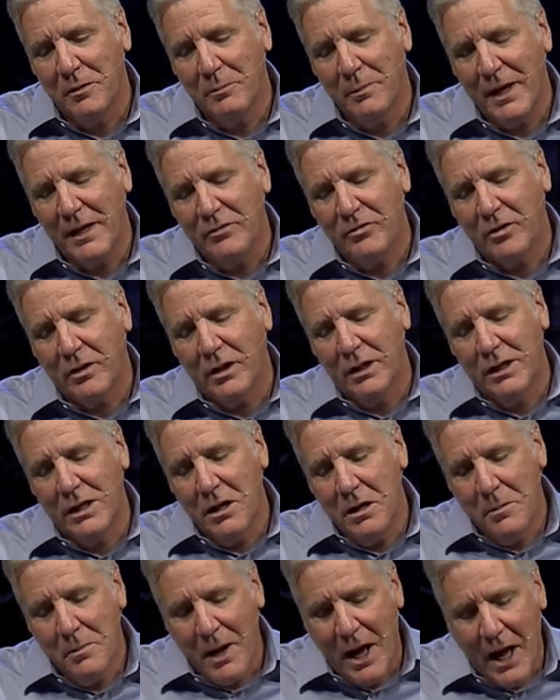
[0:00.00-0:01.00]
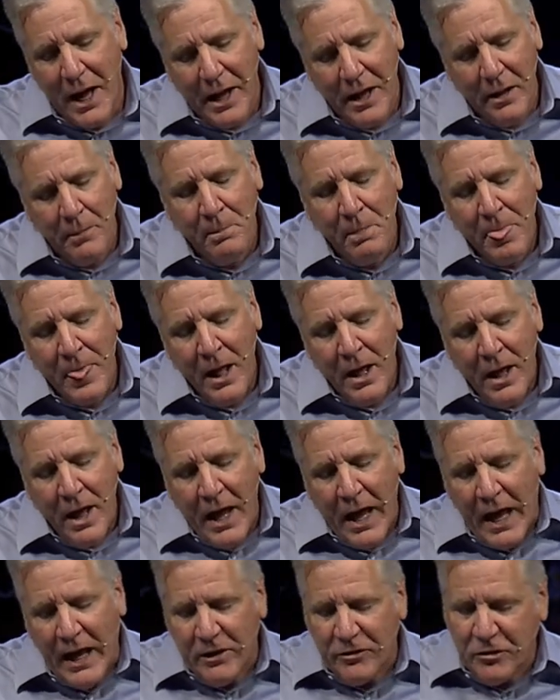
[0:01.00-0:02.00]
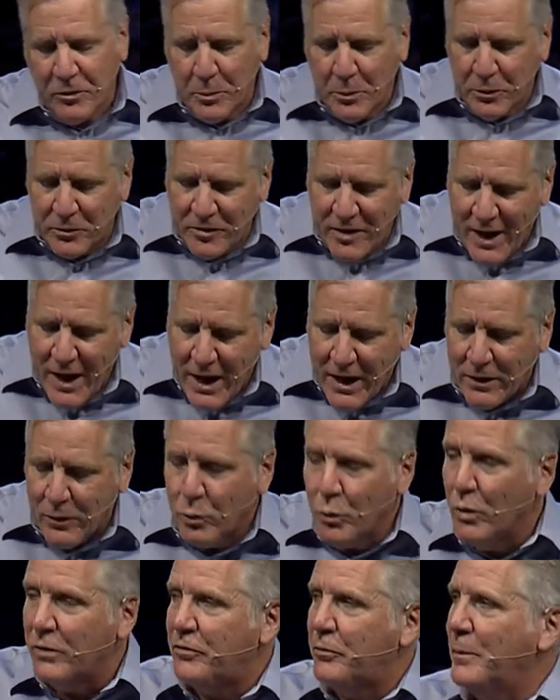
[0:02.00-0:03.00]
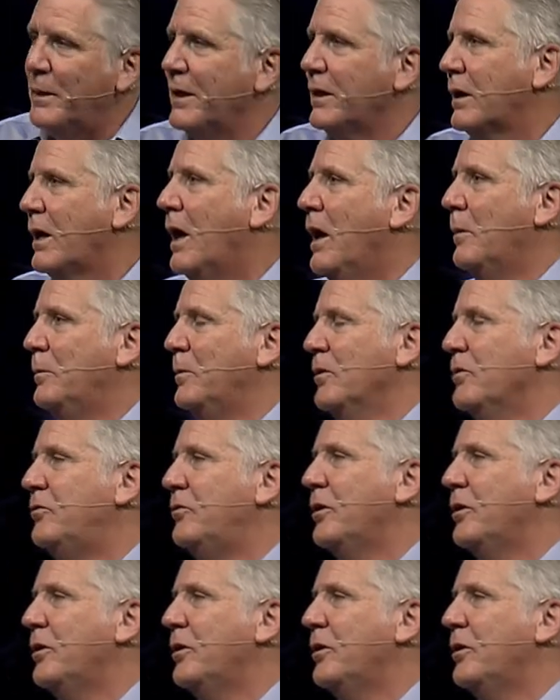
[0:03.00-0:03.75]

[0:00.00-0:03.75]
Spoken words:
Basically, Nehemiah has to protect what's been accomplished.